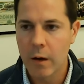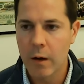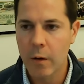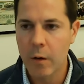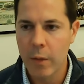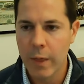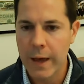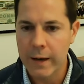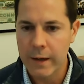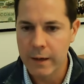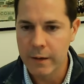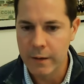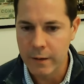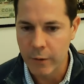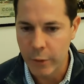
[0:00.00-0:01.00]
all that
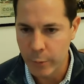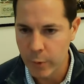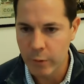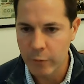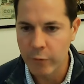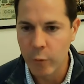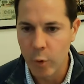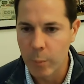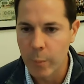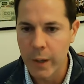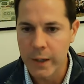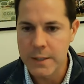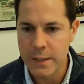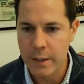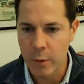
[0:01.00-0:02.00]
into three or four
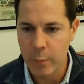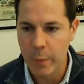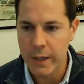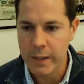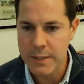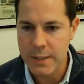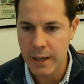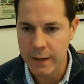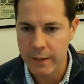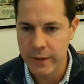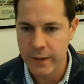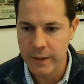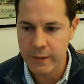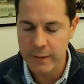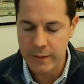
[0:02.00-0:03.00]
money center banks. I
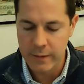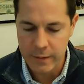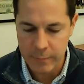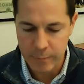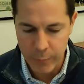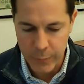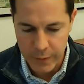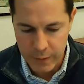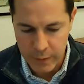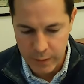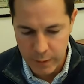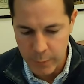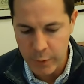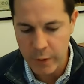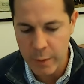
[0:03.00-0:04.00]
think the, the
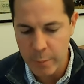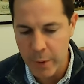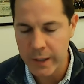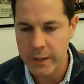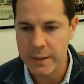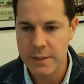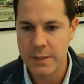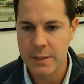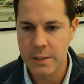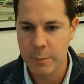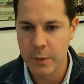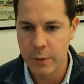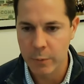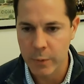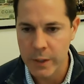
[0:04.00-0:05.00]
community banking
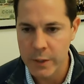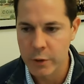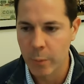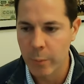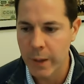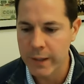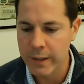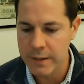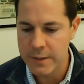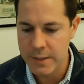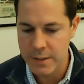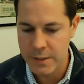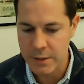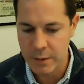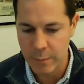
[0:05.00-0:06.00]
system and the regional banking
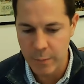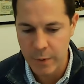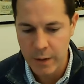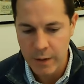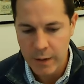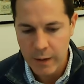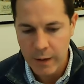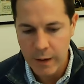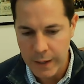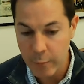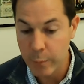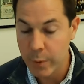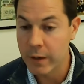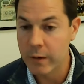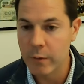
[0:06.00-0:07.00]
system
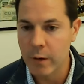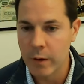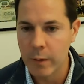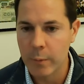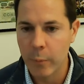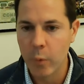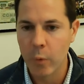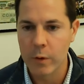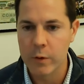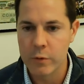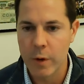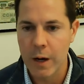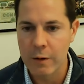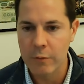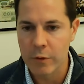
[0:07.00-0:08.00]
have been an important
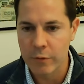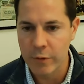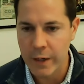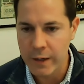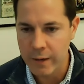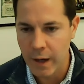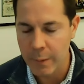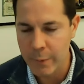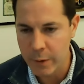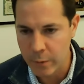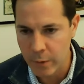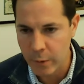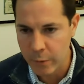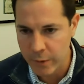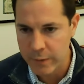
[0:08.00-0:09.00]
driver of economic
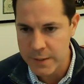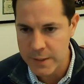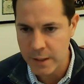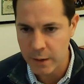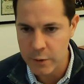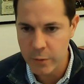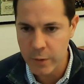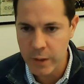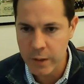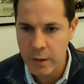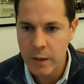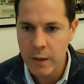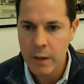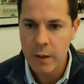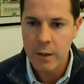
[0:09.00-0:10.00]
growth in this country.
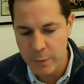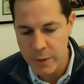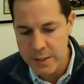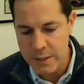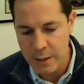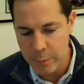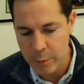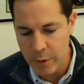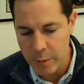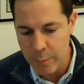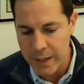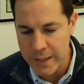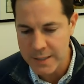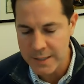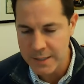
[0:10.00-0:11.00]
The reason community
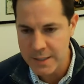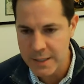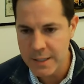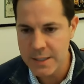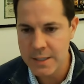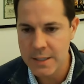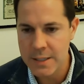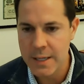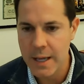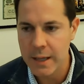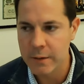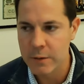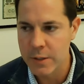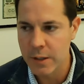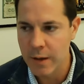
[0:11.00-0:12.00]
banks exist is
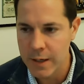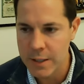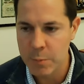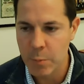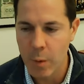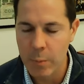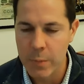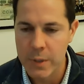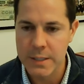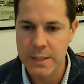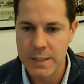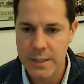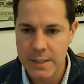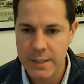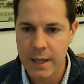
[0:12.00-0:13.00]
that there's a lot of small
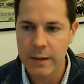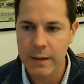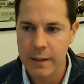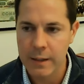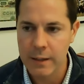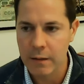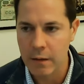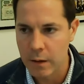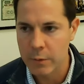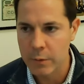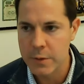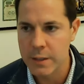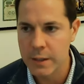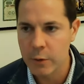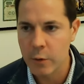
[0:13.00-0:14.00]
businesses that need
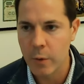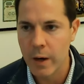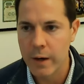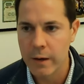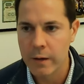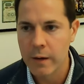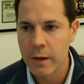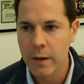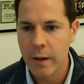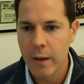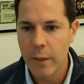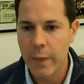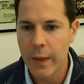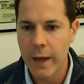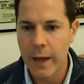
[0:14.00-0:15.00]
loans, need credit
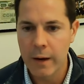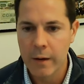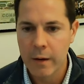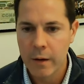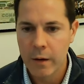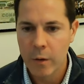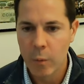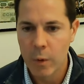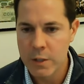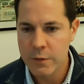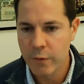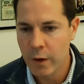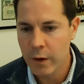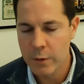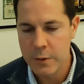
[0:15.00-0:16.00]
that Wells
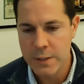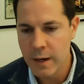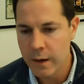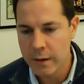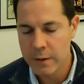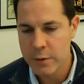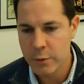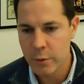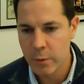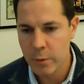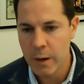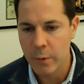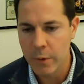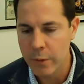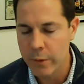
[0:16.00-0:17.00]
Fargo is not going to screw
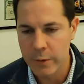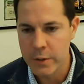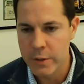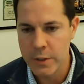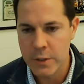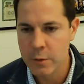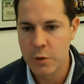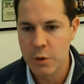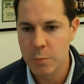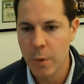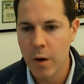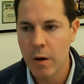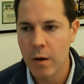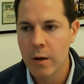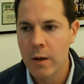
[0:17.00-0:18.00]
around with. They're just too
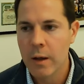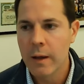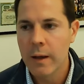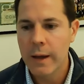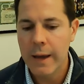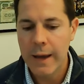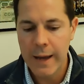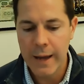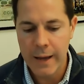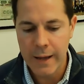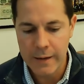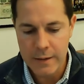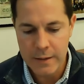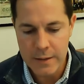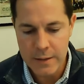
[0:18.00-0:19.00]
small.
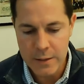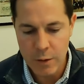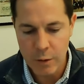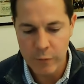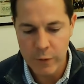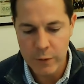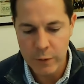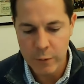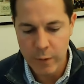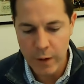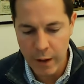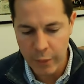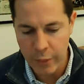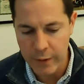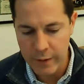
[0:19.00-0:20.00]
And so if you do
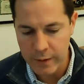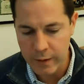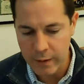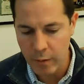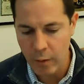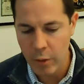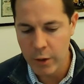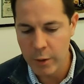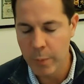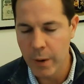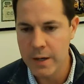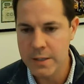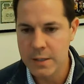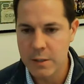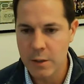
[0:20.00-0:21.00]
nothing and all the
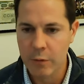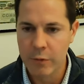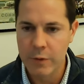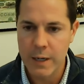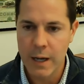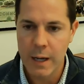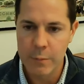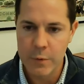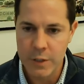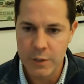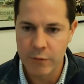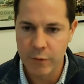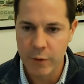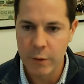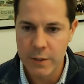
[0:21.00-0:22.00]
deposits over time just
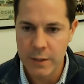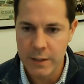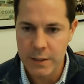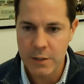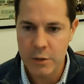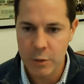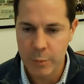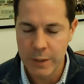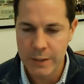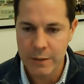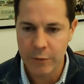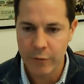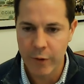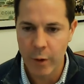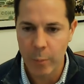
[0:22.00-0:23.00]
flow to these too big to
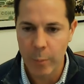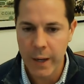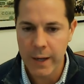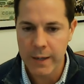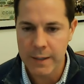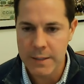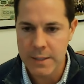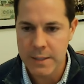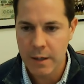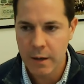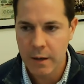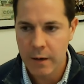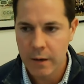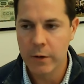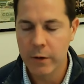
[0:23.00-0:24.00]
fail banks,
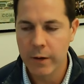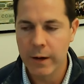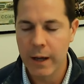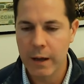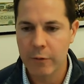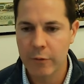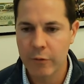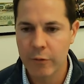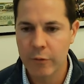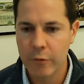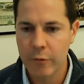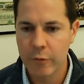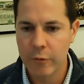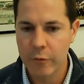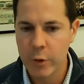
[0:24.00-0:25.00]
you're going to have
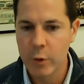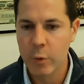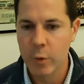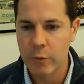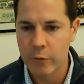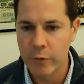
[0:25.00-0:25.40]
fewer and